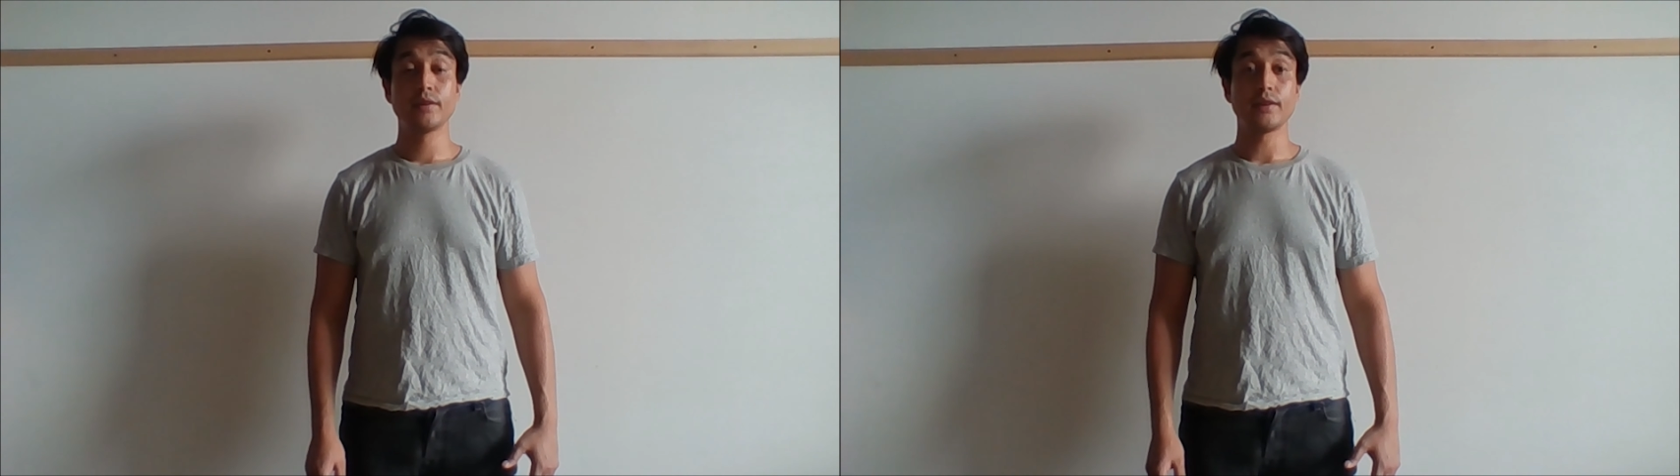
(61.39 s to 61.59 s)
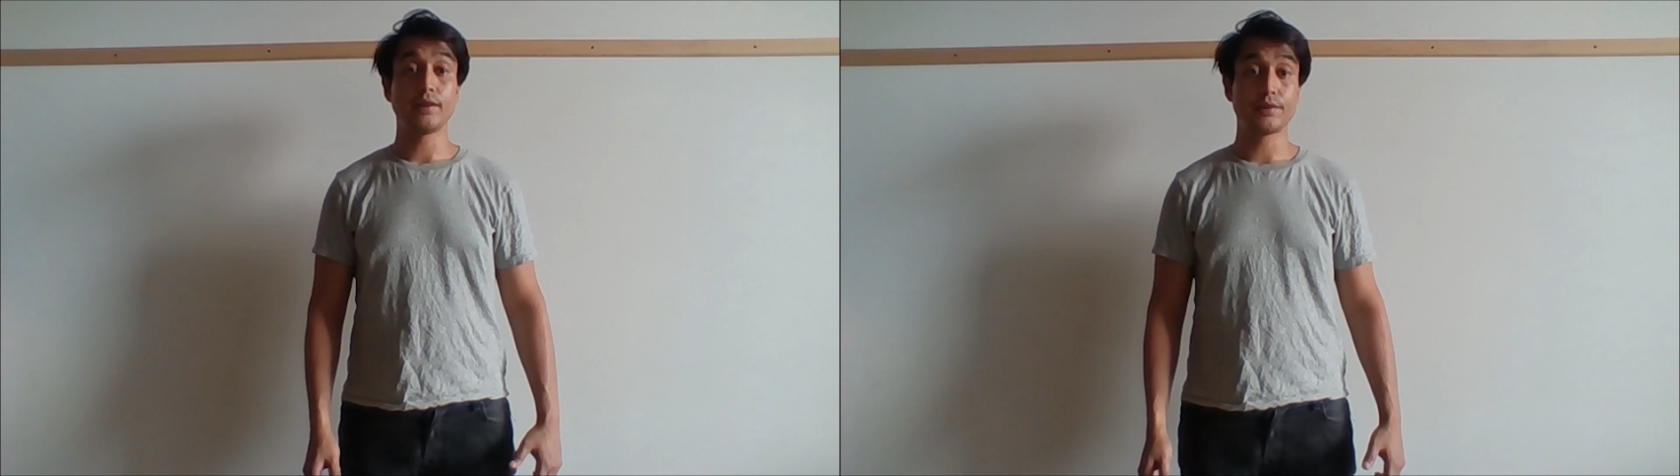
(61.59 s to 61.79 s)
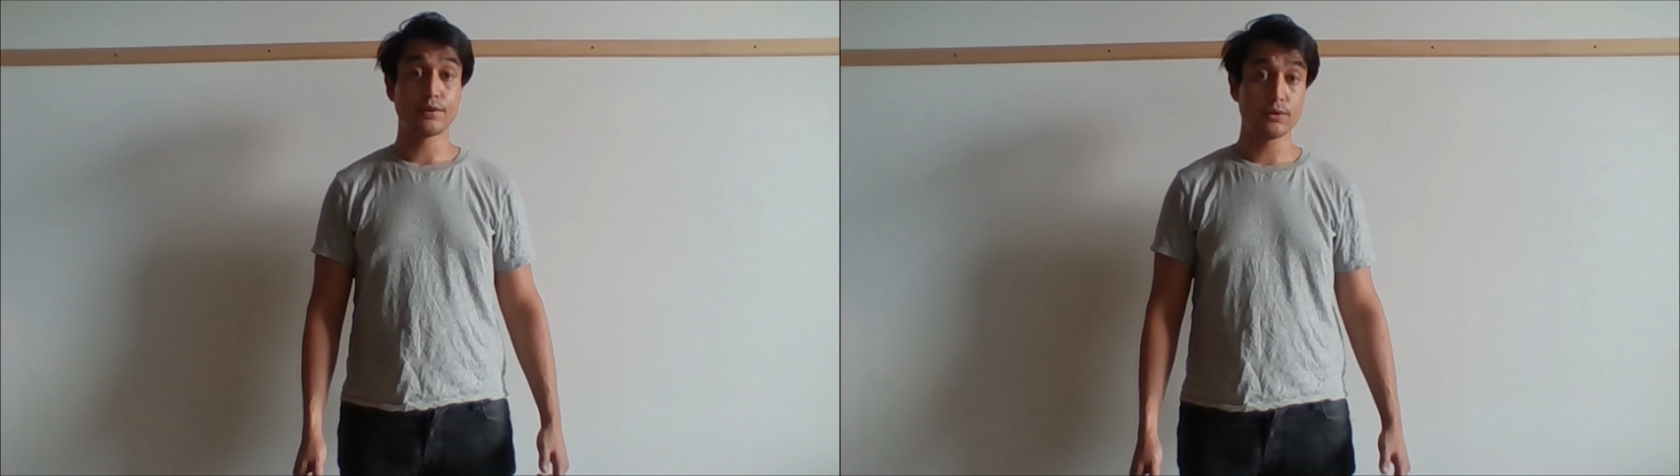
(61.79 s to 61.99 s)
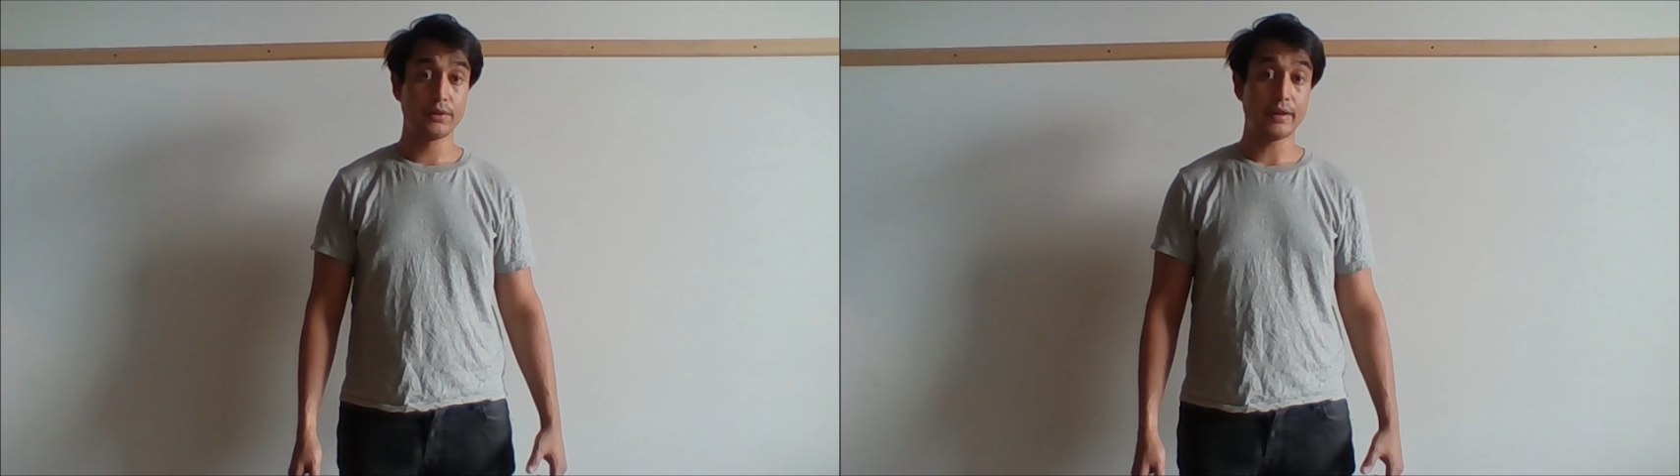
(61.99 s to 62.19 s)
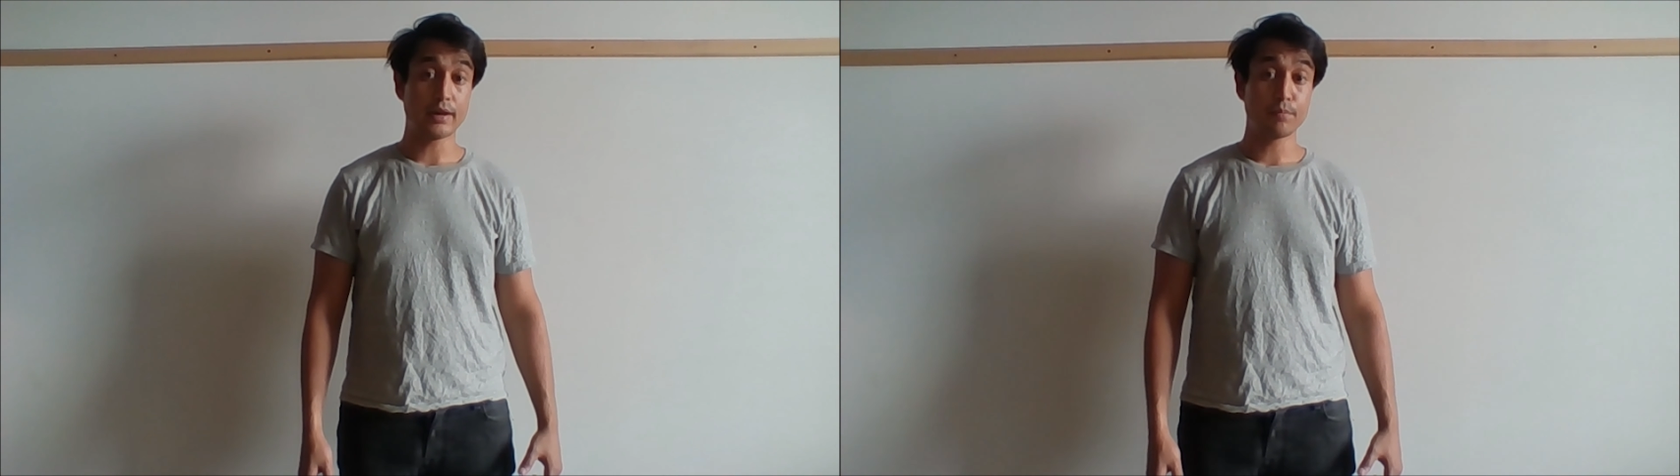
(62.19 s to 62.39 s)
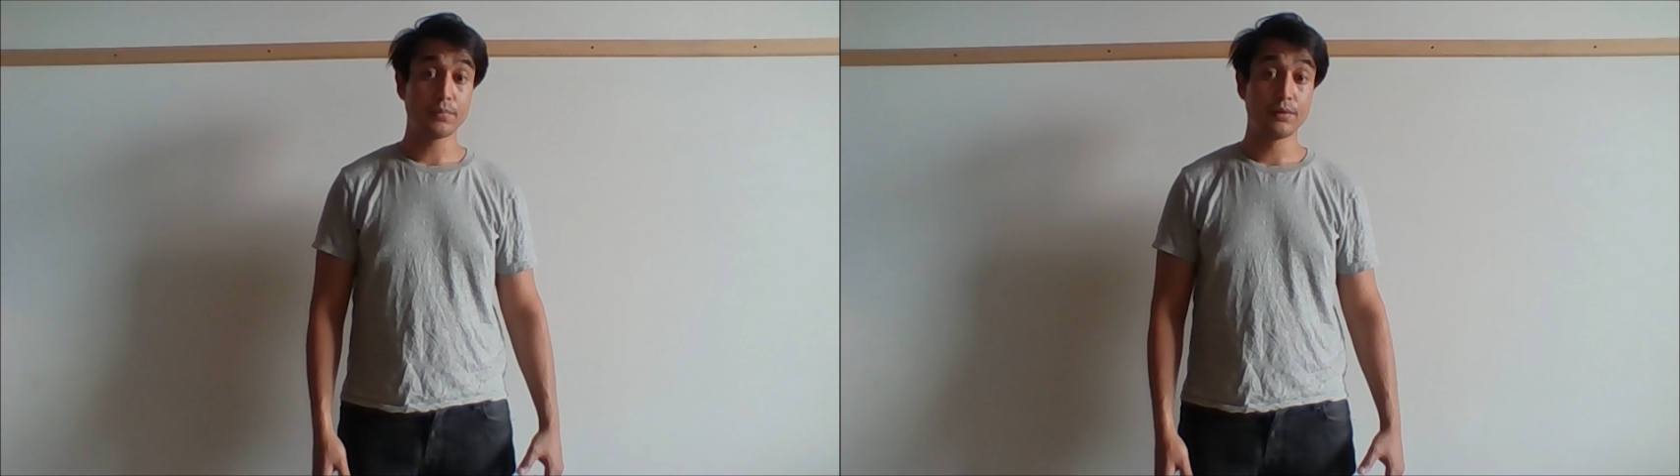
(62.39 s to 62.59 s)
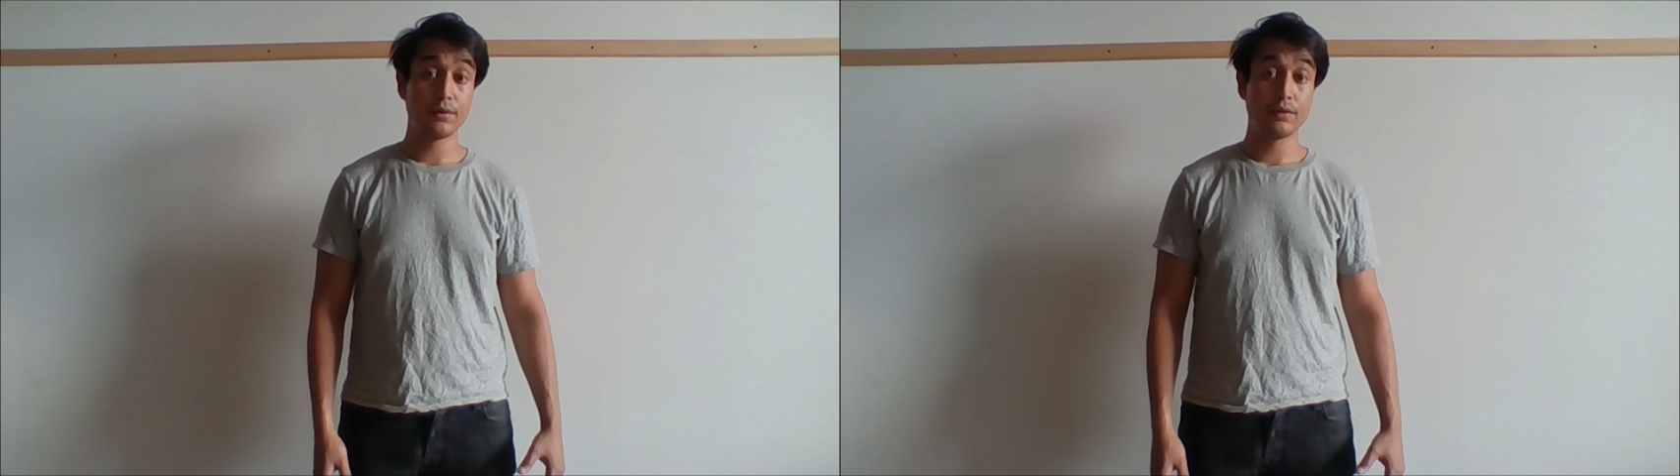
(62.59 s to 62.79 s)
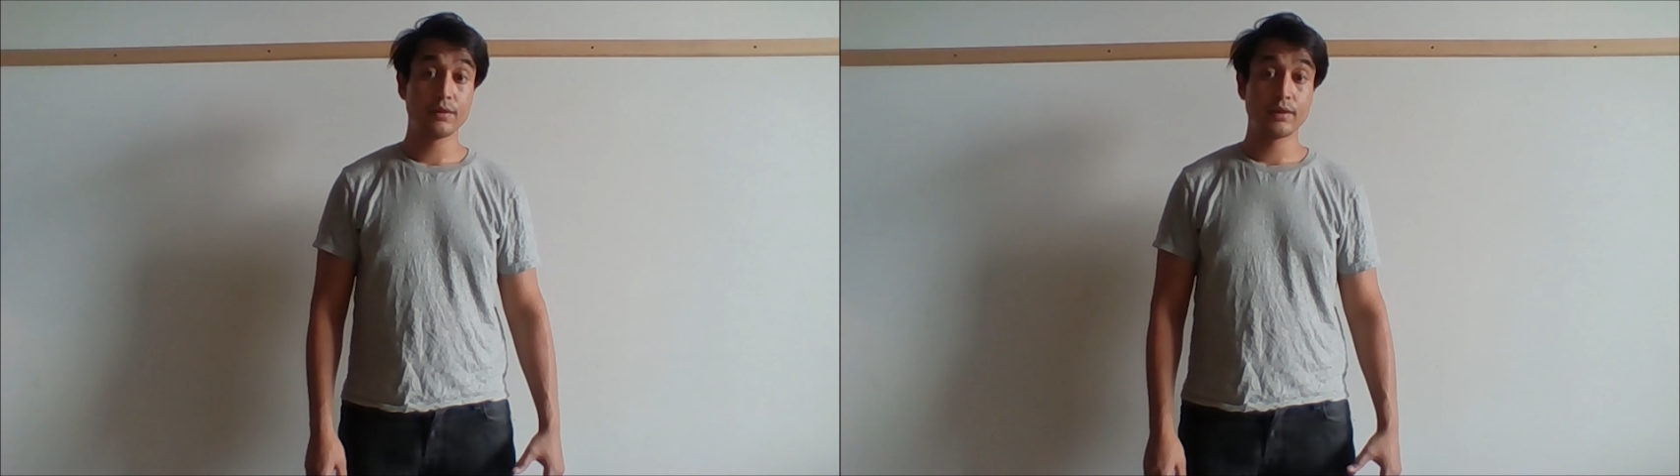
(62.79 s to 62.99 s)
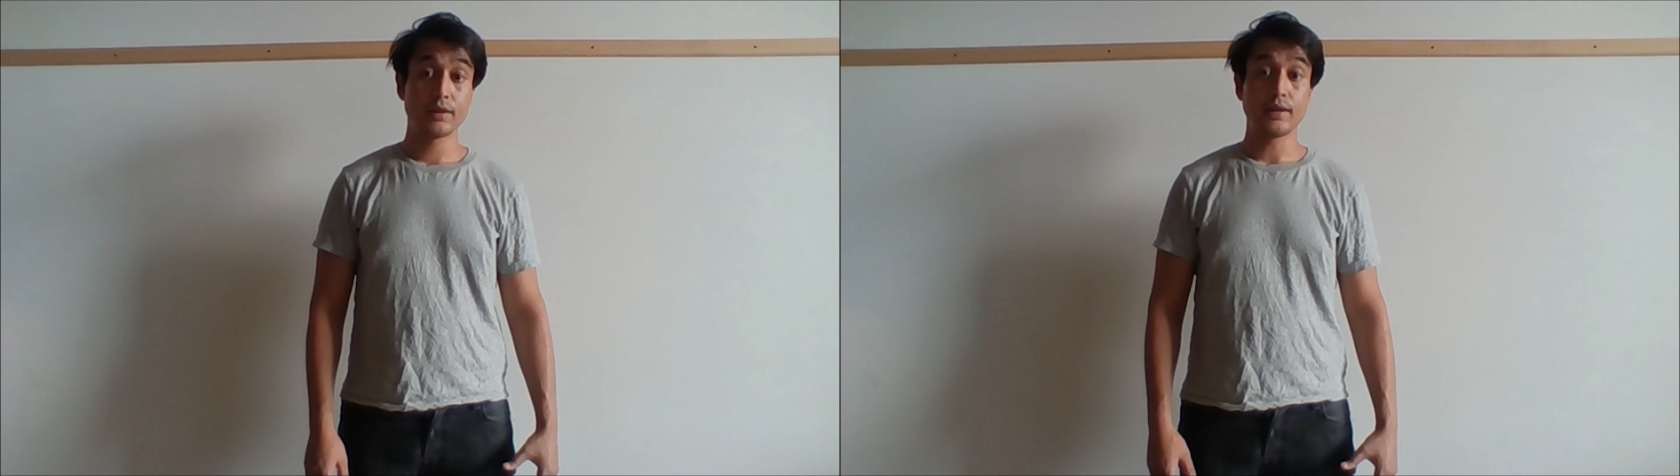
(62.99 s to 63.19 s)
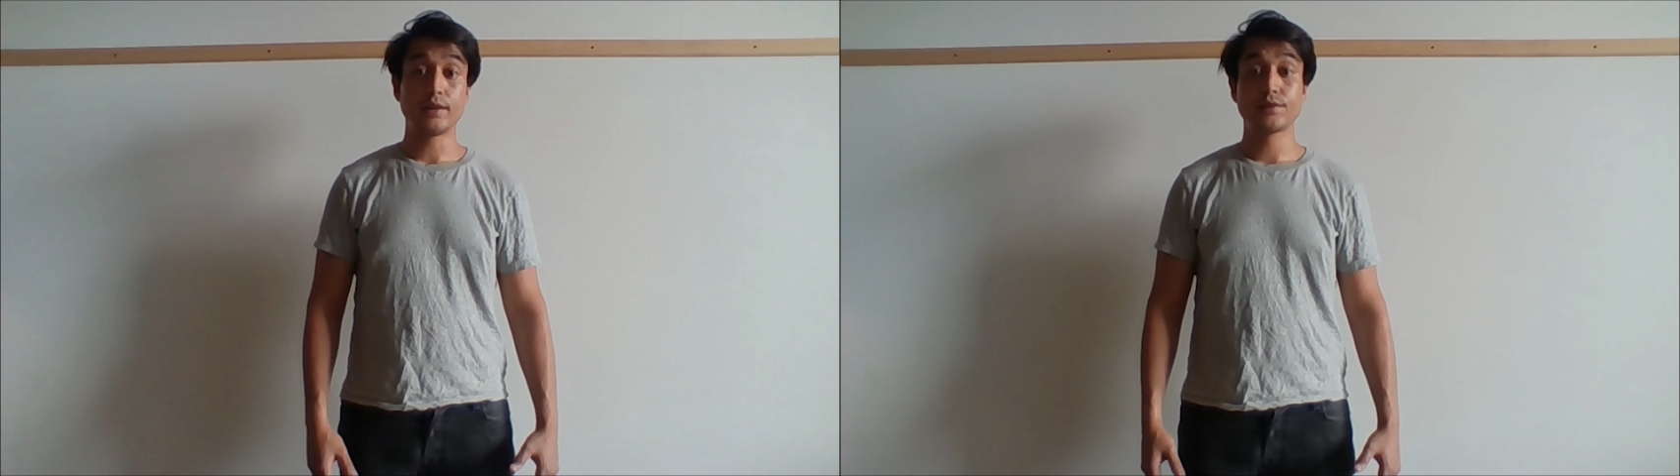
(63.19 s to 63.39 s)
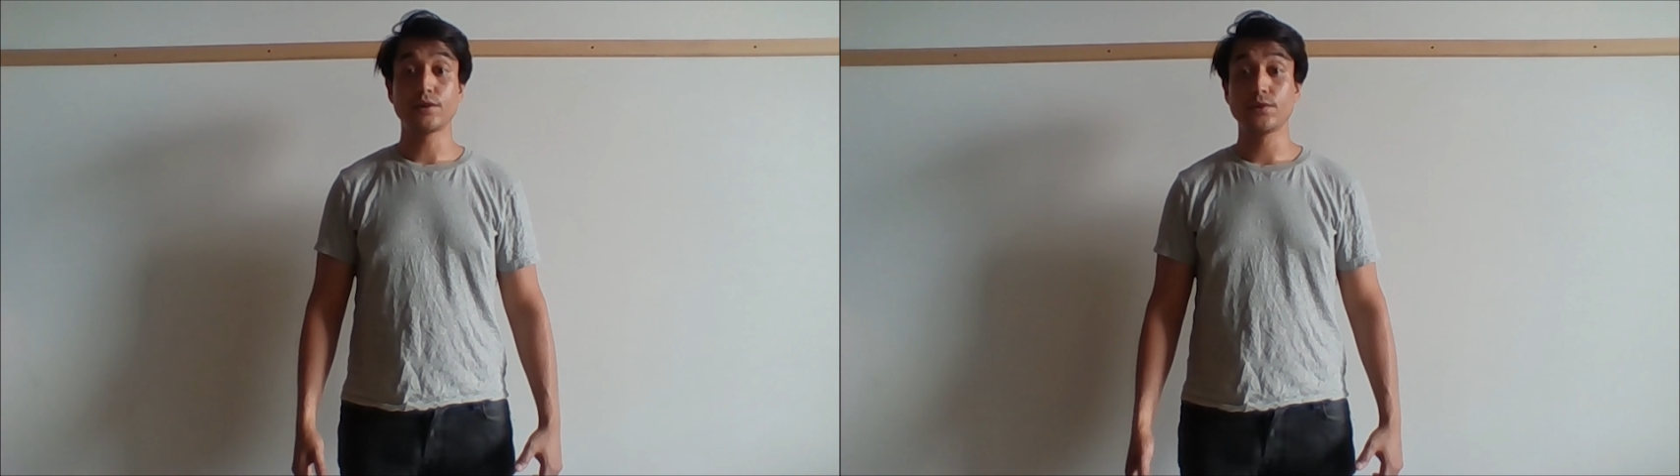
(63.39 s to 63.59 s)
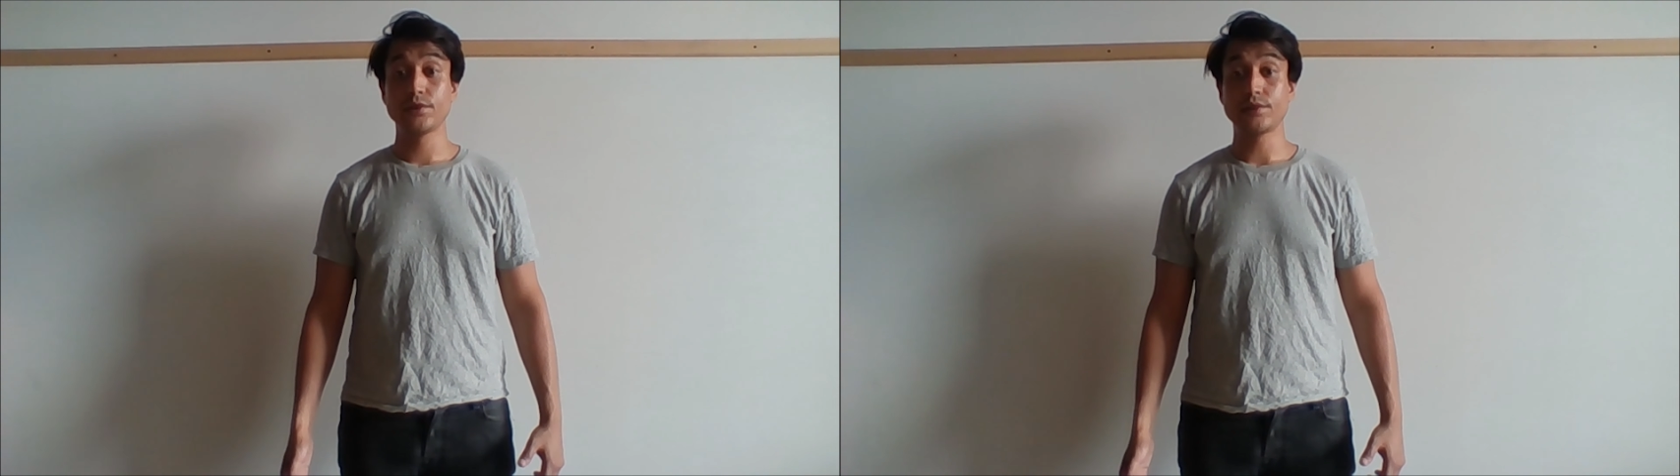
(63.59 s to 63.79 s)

install the app, install the